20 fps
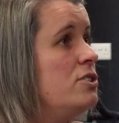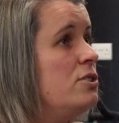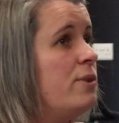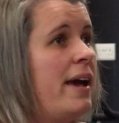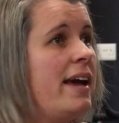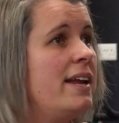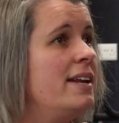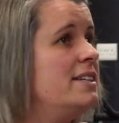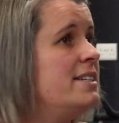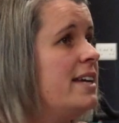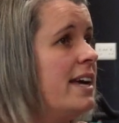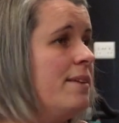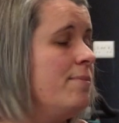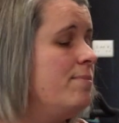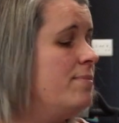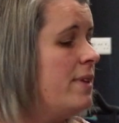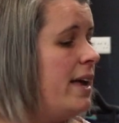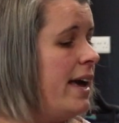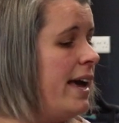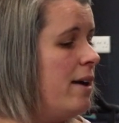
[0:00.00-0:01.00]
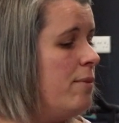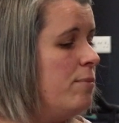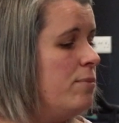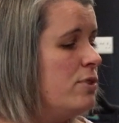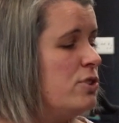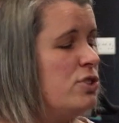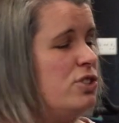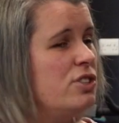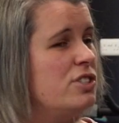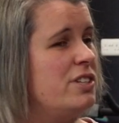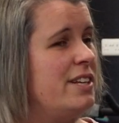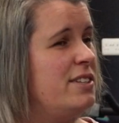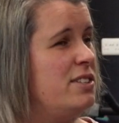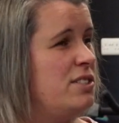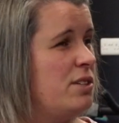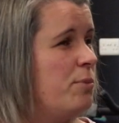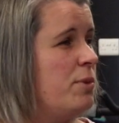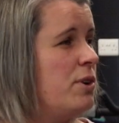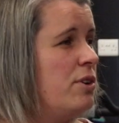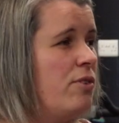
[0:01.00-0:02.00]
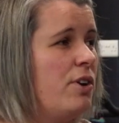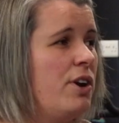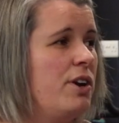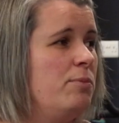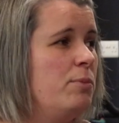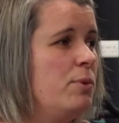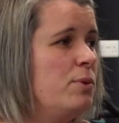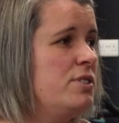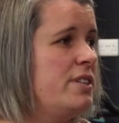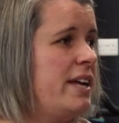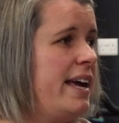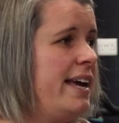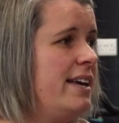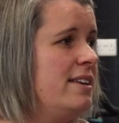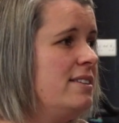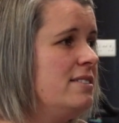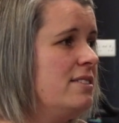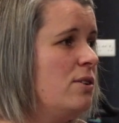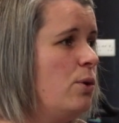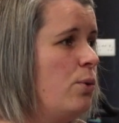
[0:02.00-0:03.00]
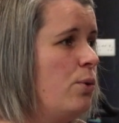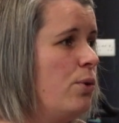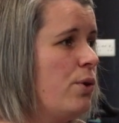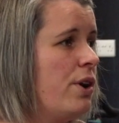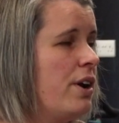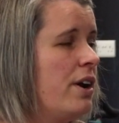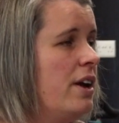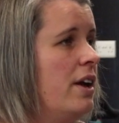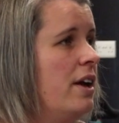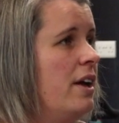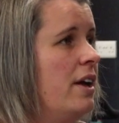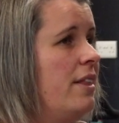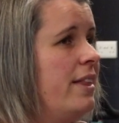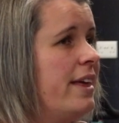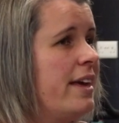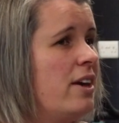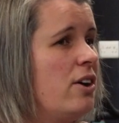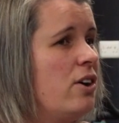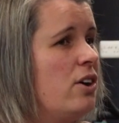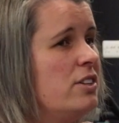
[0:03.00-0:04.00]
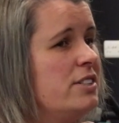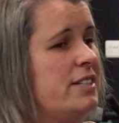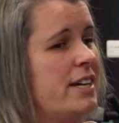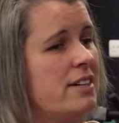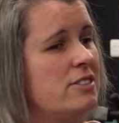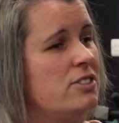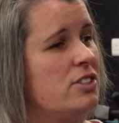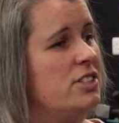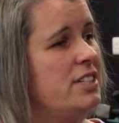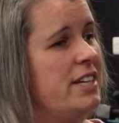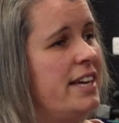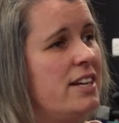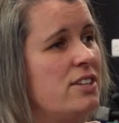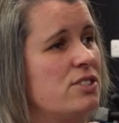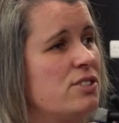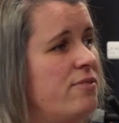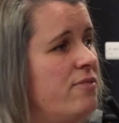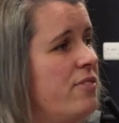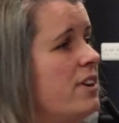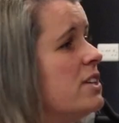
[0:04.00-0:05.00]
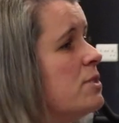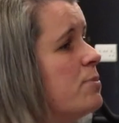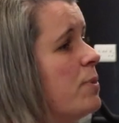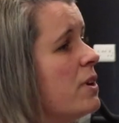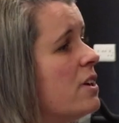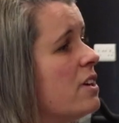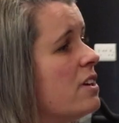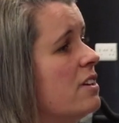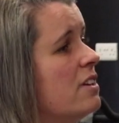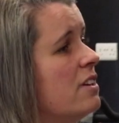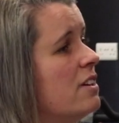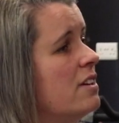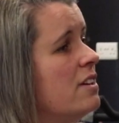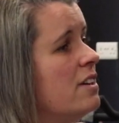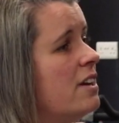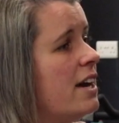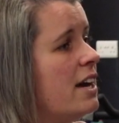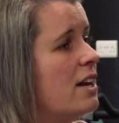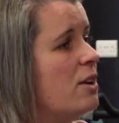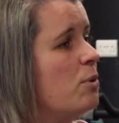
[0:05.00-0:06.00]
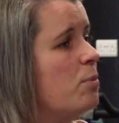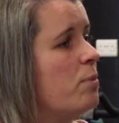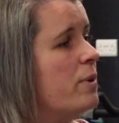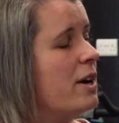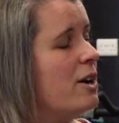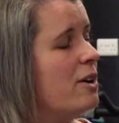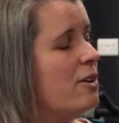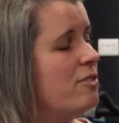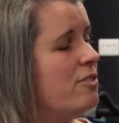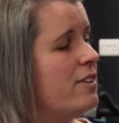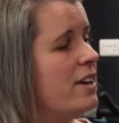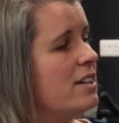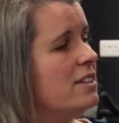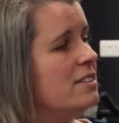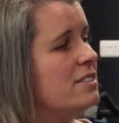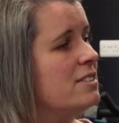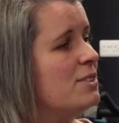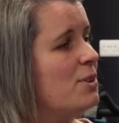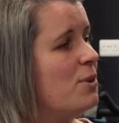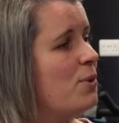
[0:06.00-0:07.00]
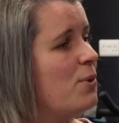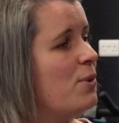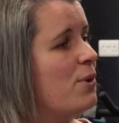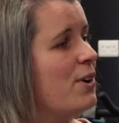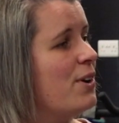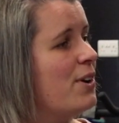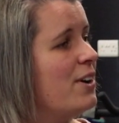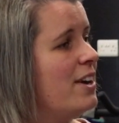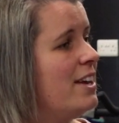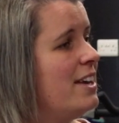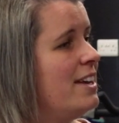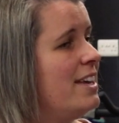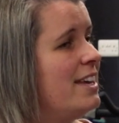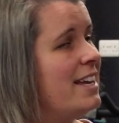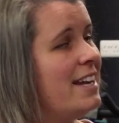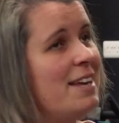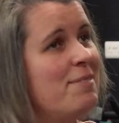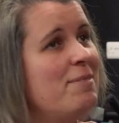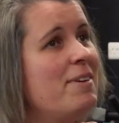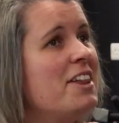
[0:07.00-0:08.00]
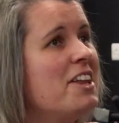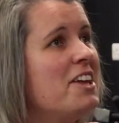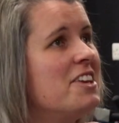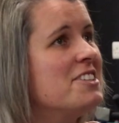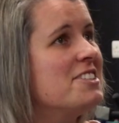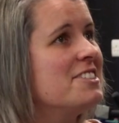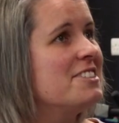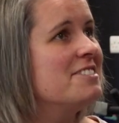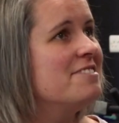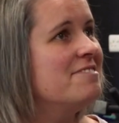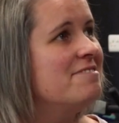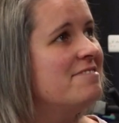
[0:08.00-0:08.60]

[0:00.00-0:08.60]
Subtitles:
So anytime. There's usually someone around most days, or they can contact us and get us on Facebook at Hope Magherafelt, or you can email us,